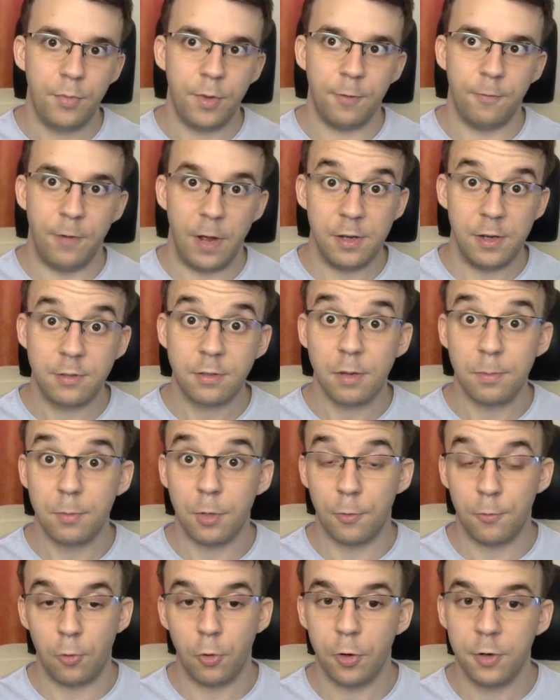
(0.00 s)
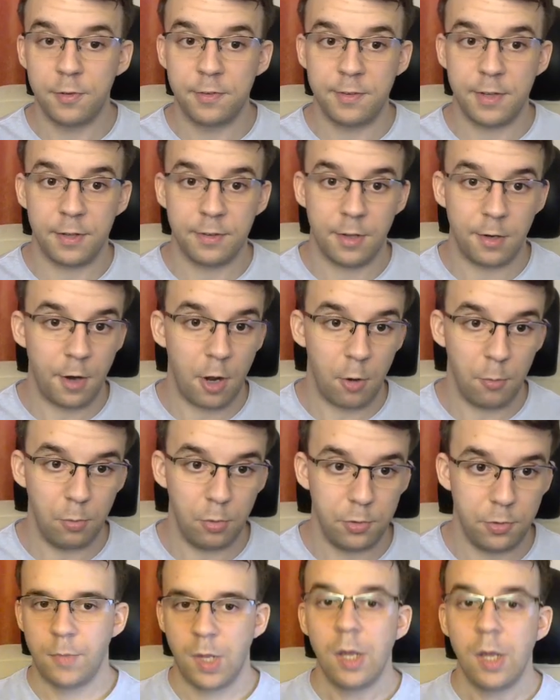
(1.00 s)
file descriptor for standard
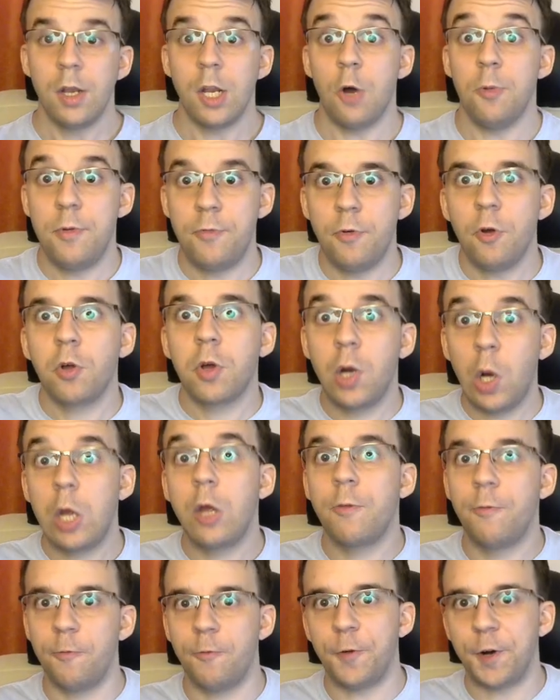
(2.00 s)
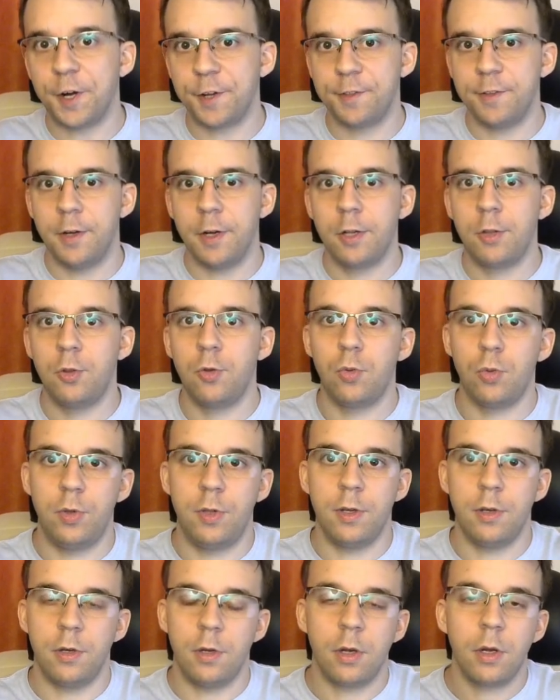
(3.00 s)
output now before going further to
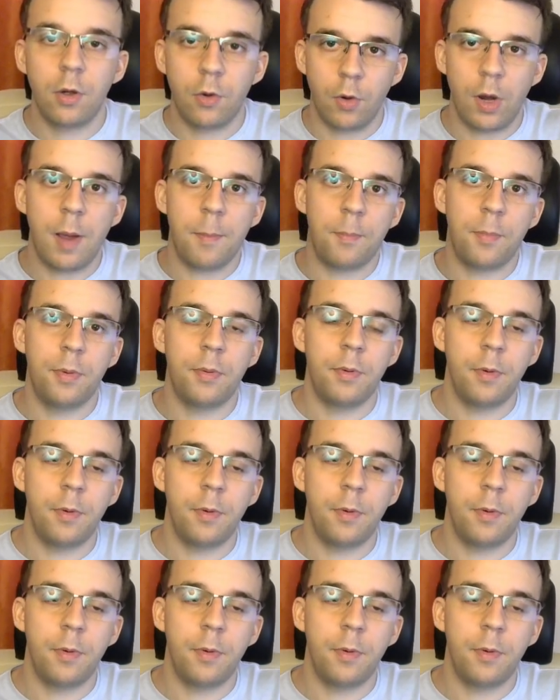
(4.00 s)
the grep